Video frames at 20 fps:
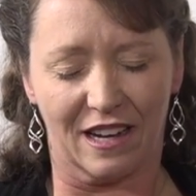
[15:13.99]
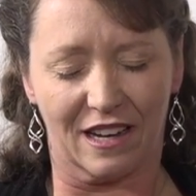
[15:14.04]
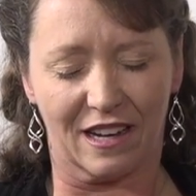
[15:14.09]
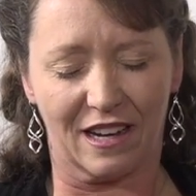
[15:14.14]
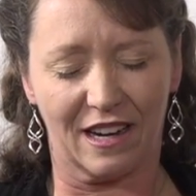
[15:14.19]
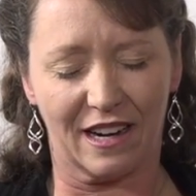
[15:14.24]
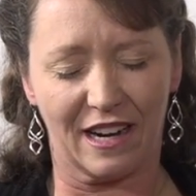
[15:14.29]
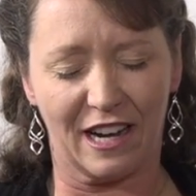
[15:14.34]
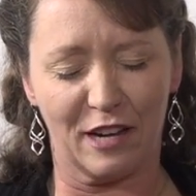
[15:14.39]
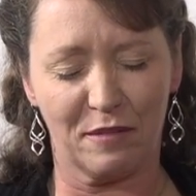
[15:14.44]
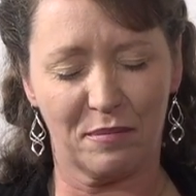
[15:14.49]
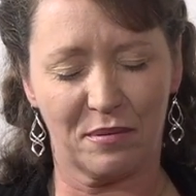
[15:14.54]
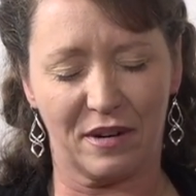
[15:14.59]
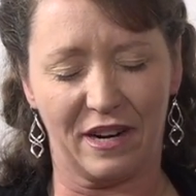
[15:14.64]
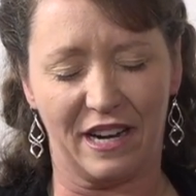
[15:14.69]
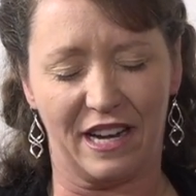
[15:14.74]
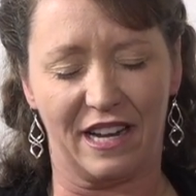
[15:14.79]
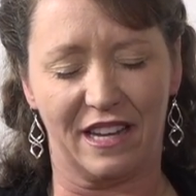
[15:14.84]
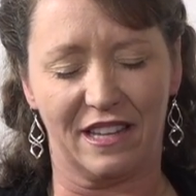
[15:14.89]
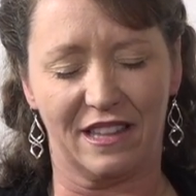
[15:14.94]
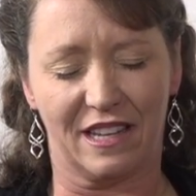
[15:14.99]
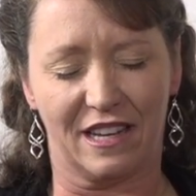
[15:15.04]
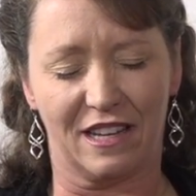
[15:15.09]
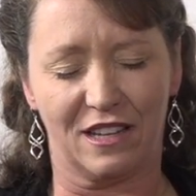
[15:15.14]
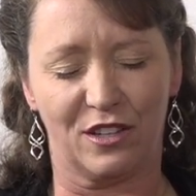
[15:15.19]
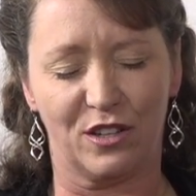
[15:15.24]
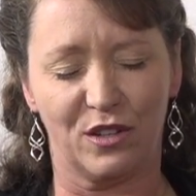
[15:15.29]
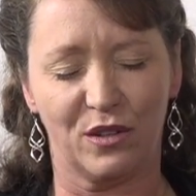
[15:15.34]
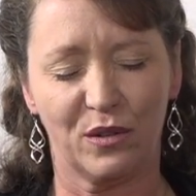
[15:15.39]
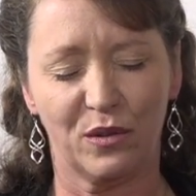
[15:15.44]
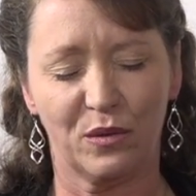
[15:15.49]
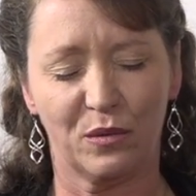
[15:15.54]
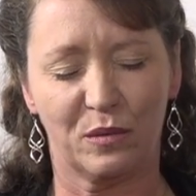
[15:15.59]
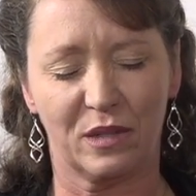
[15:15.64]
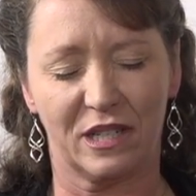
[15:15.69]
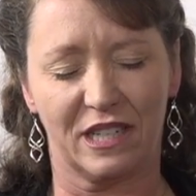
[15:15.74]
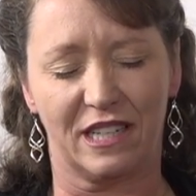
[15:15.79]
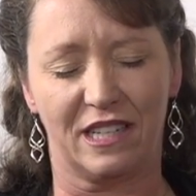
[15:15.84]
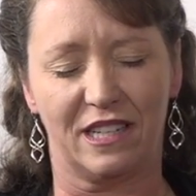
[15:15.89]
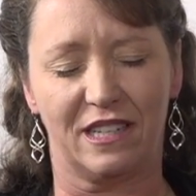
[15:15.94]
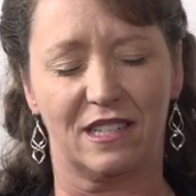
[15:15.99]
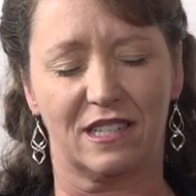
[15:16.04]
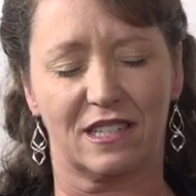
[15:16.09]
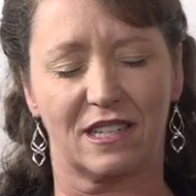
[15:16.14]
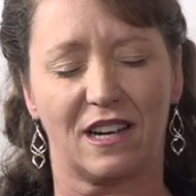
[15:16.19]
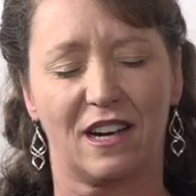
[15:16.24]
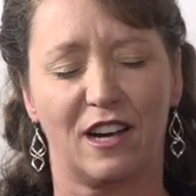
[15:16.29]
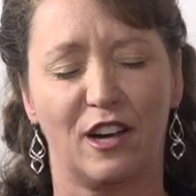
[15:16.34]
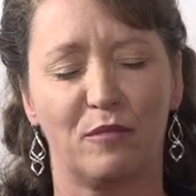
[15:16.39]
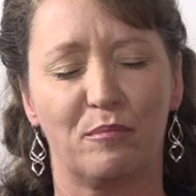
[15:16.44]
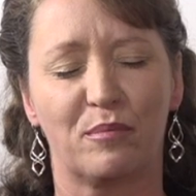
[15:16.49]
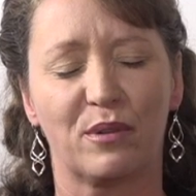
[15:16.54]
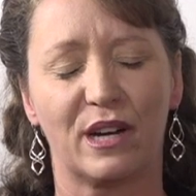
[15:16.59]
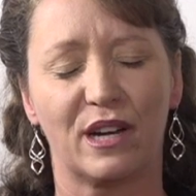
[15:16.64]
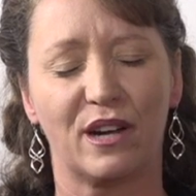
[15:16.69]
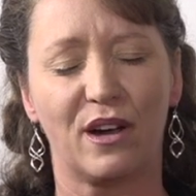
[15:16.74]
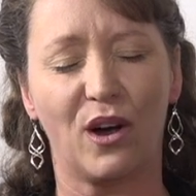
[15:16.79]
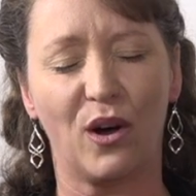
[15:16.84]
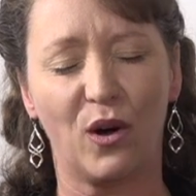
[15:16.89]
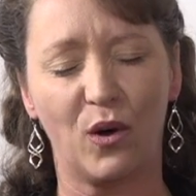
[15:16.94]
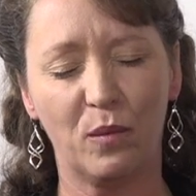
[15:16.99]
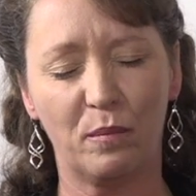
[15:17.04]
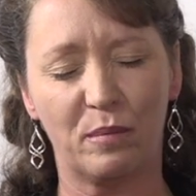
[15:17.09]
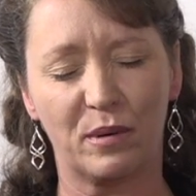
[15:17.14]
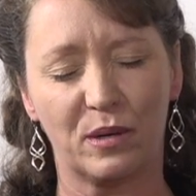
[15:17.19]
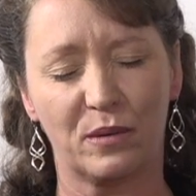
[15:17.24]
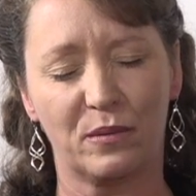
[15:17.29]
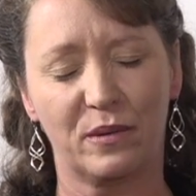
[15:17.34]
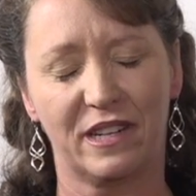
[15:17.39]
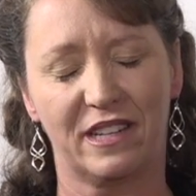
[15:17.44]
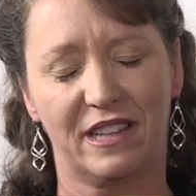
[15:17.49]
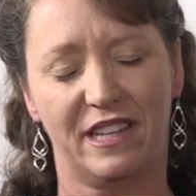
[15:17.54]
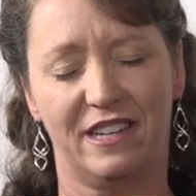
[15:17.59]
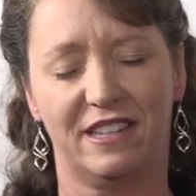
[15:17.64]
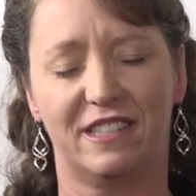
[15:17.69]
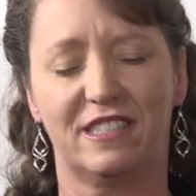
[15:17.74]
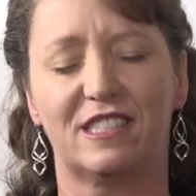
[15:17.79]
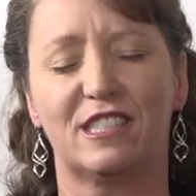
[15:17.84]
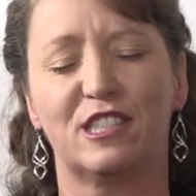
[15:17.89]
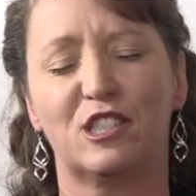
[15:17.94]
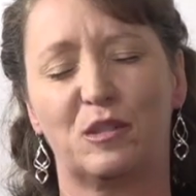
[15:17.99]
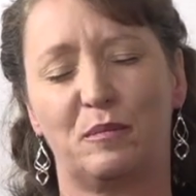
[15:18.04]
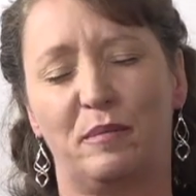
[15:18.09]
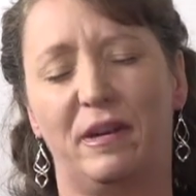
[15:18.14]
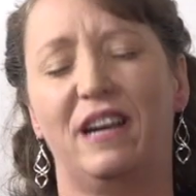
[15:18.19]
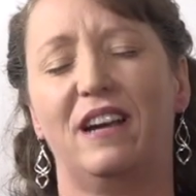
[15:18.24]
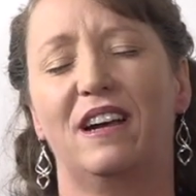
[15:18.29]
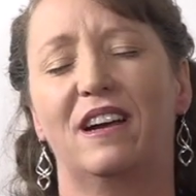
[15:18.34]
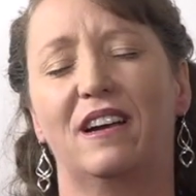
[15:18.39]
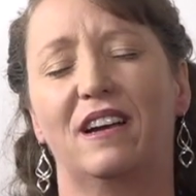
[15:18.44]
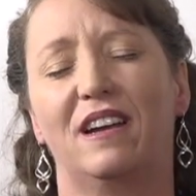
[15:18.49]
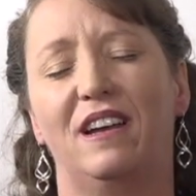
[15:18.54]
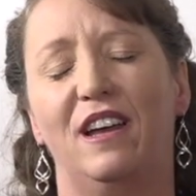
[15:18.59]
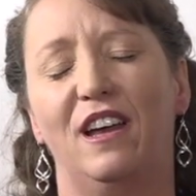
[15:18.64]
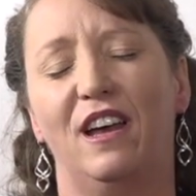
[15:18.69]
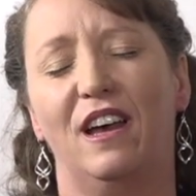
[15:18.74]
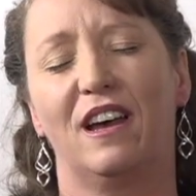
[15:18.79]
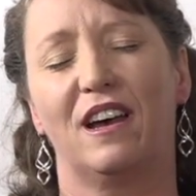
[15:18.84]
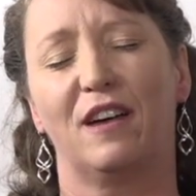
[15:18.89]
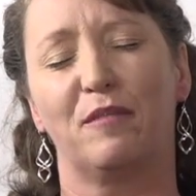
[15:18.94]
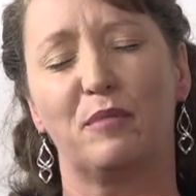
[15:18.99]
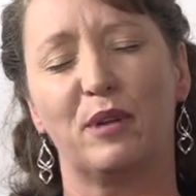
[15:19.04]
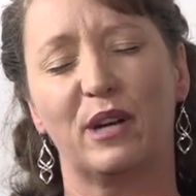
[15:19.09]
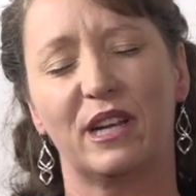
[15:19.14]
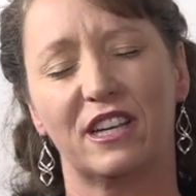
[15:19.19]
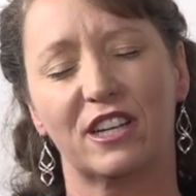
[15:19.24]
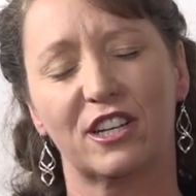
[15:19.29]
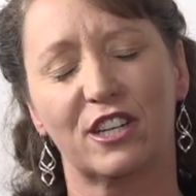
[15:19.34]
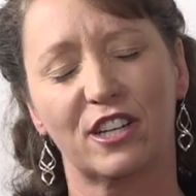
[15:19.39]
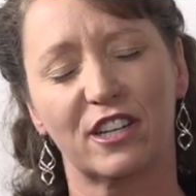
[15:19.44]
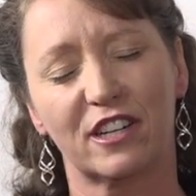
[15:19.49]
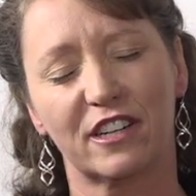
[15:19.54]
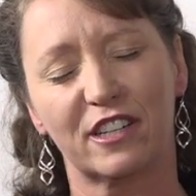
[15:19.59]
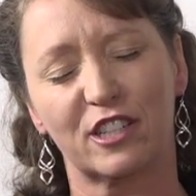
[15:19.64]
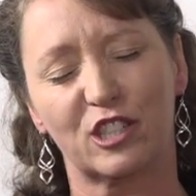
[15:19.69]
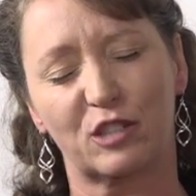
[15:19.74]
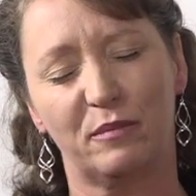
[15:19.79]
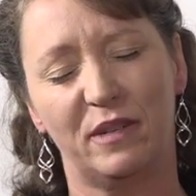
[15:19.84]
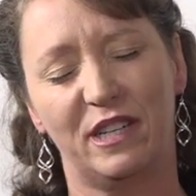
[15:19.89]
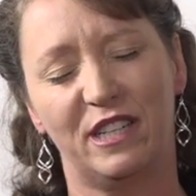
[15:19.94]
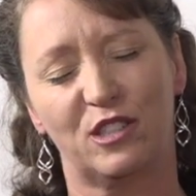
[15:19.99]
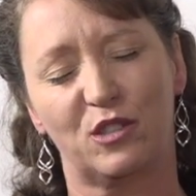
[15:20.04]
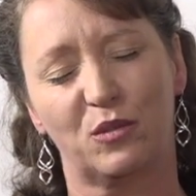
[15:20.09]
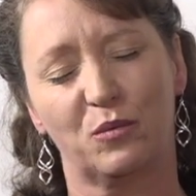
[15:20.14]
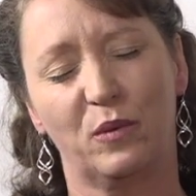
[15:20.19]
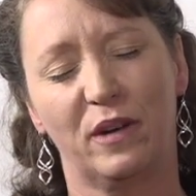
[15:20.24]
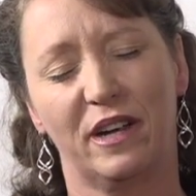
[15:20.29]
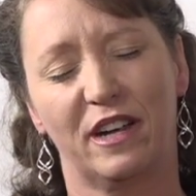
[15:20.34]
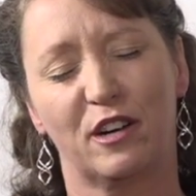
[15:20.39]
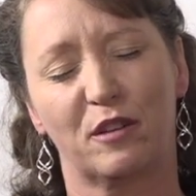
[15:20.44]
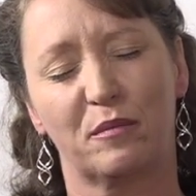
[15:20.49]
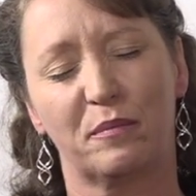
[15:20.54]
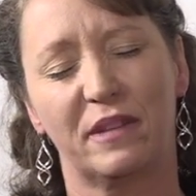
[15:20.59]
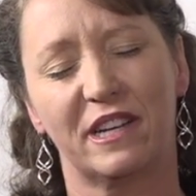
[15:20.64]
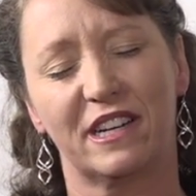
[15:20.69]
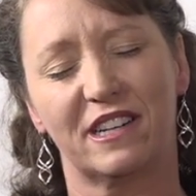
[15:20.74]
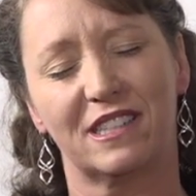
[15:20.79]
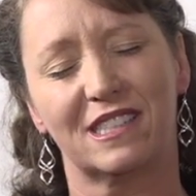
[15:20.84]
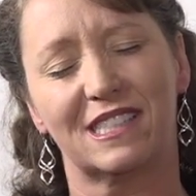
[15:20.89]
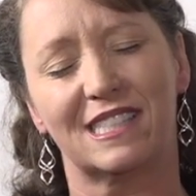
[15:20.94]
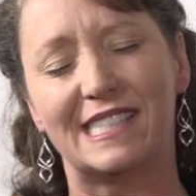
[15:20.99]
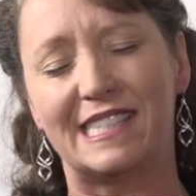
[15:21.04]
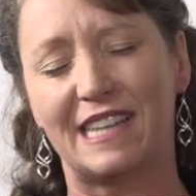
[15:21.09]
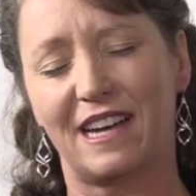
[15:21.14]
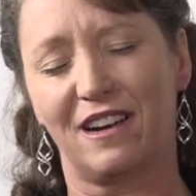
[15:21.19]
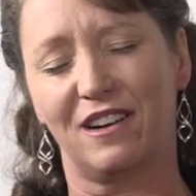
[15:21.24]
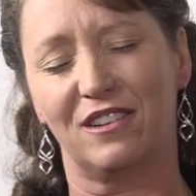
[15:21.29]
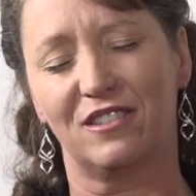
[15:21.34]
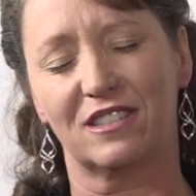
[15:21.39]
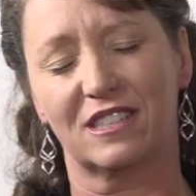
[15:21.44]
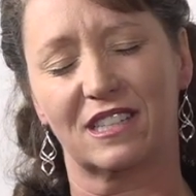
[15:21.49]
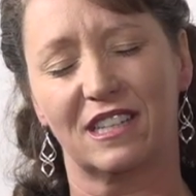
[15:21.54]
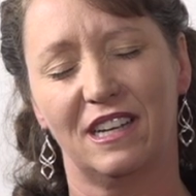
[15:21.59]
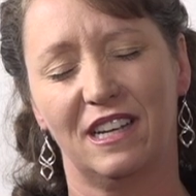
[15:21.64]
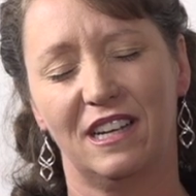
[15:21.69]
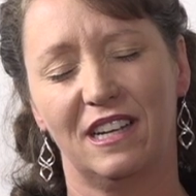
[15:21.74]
God, I pray that you would bring hope where there is despair, bring encouragement where there is doubt,